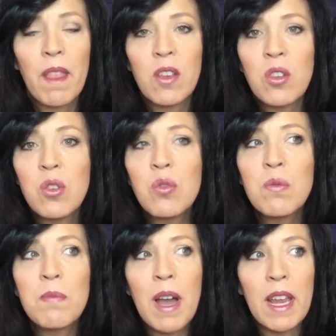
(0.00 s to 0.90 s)
you
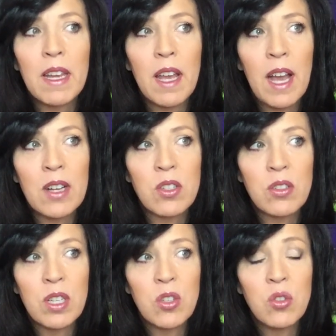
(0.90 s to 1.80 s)
might
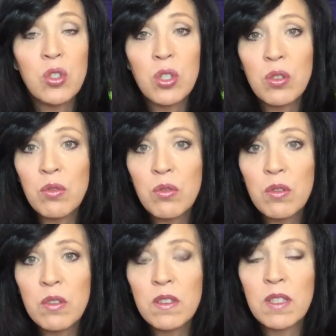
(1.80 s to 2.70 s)
actually do
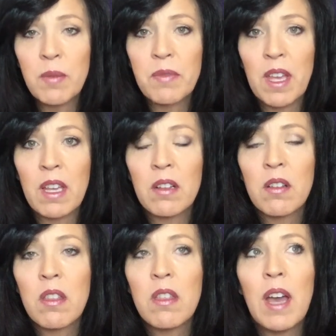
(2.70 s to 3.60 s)
something
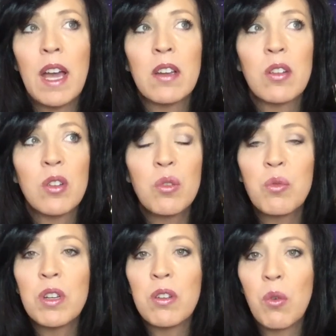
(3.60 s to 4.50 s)
that you
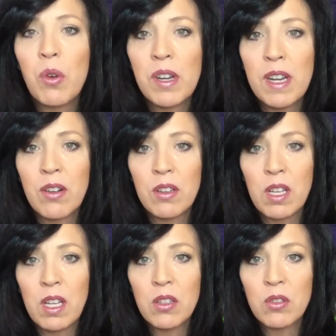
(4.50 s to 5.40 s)
wouldn't
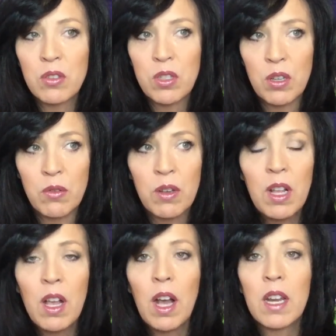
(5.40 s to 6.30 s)
ordinarily do.
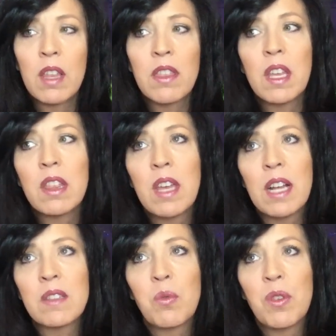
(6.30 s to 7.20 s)
And I think
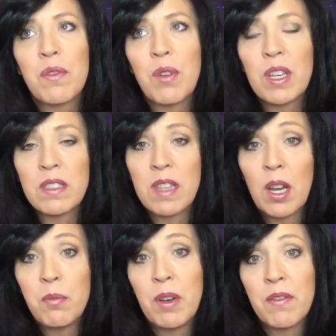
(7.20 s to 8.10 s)
that's where the phrase
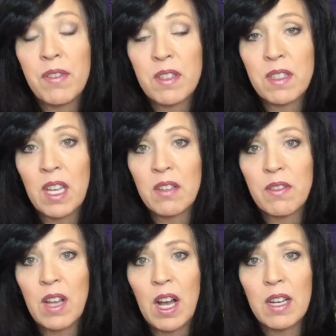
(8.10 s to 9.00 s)
there, but for the sake of
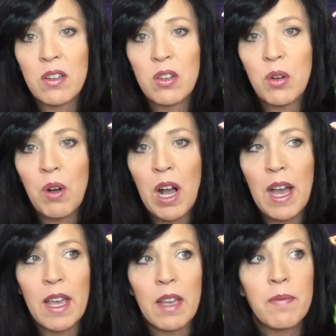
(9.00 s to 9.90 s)
God, go
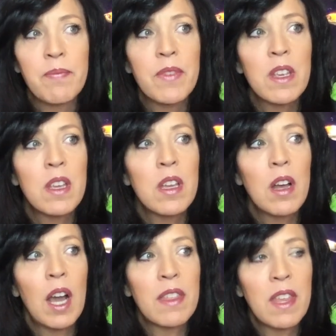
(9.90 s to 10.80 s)
I.
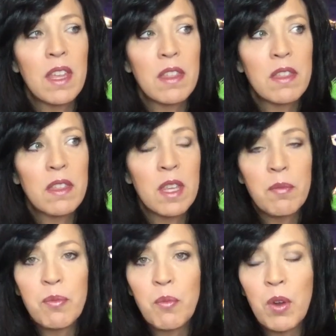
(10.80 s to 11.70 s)
I think
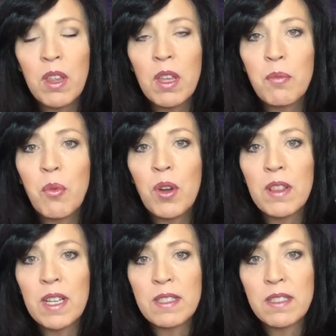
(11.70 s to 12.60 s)
the, one of the important
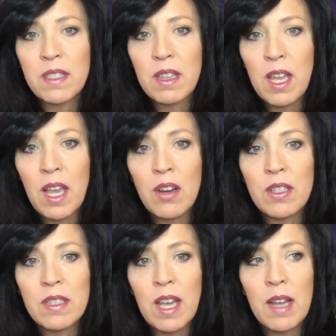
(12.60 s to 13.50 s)
lessons in there
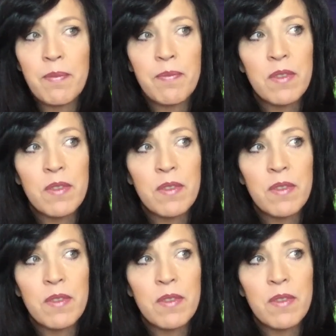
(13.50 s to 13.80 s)
is that